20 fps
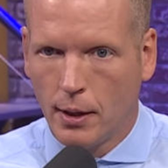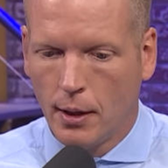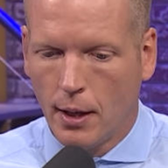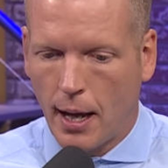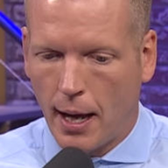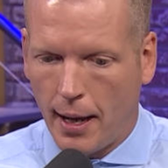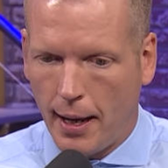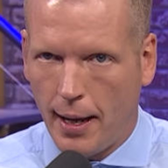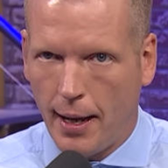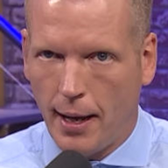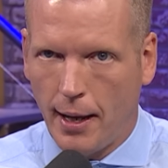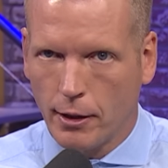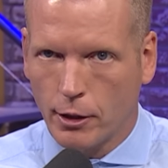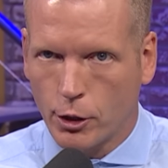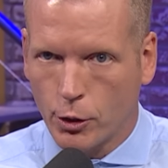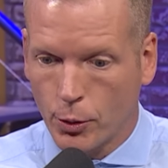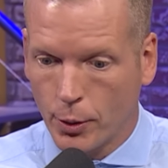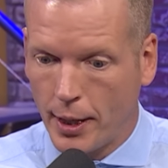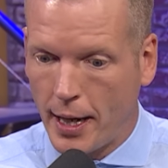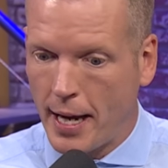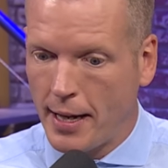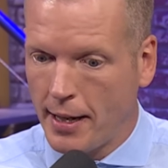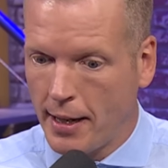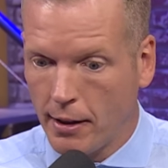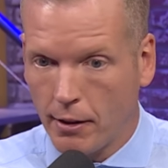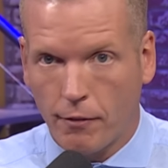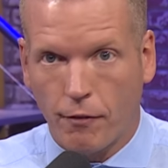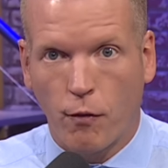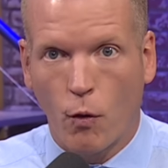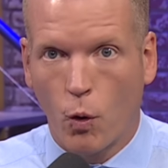and
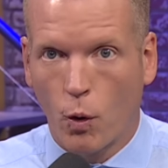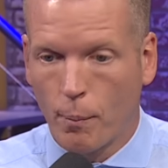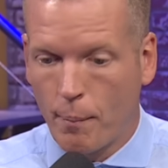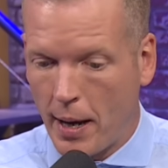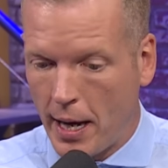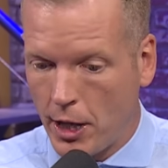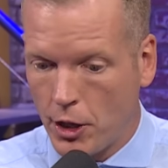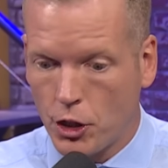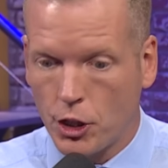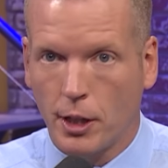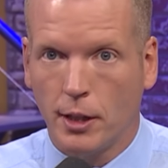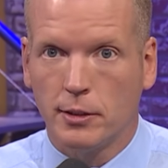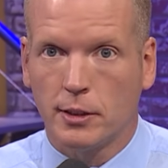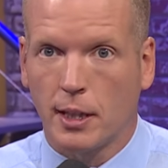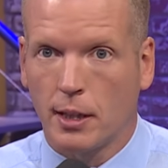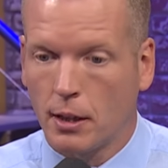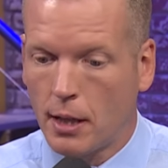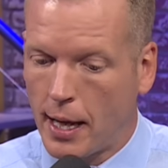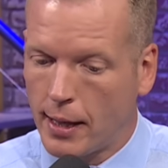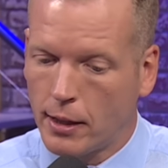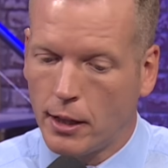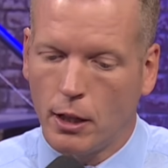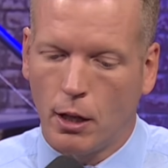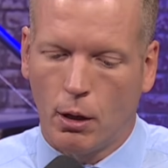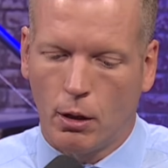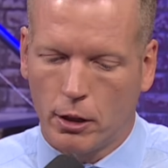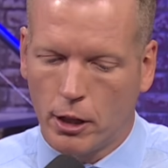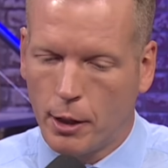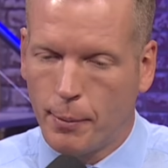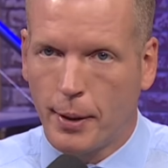creating formations and like you
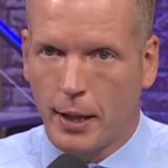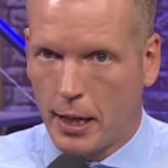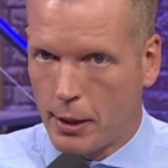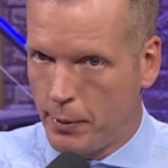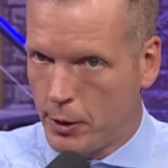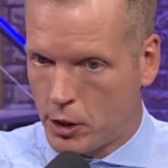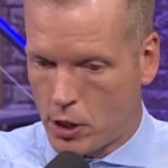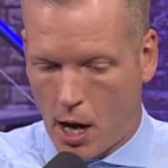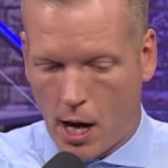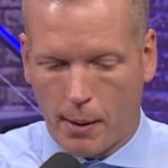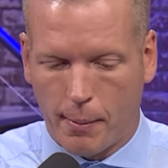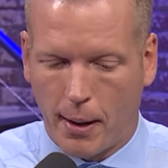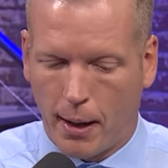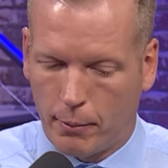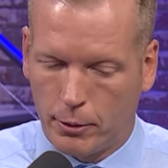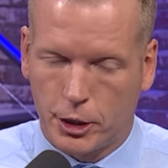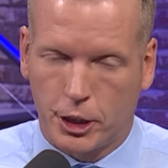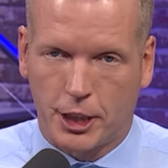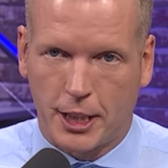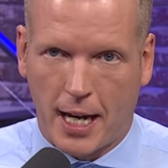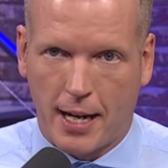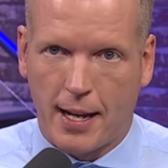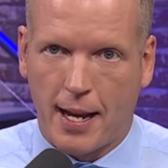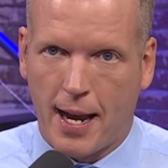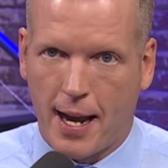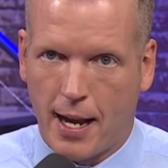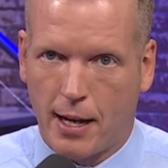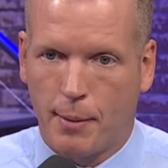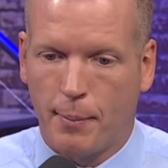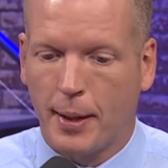know a little bit like we talk about with
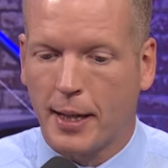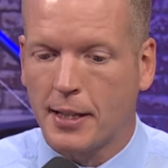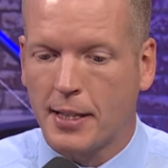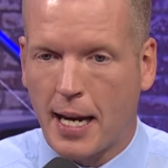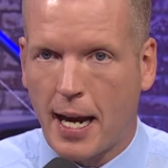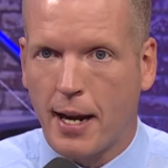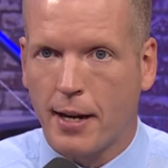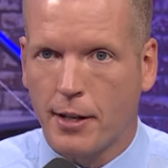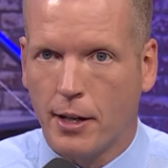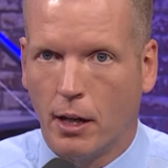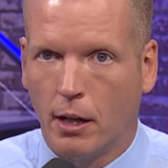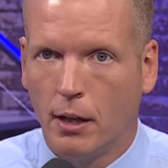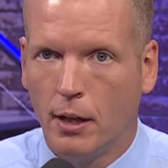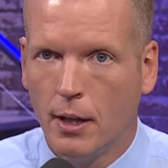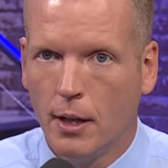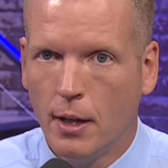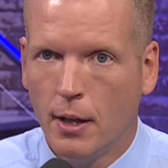Shanahan and McDaniel.